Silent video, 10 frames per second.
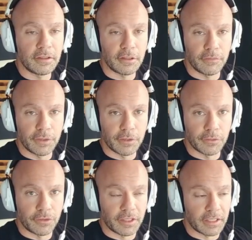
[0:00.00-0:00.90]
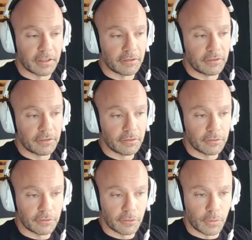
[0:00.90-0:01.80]
of those things:
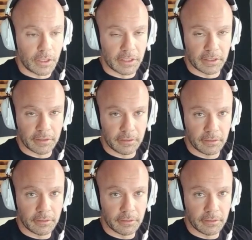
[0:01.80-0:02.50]
squatting,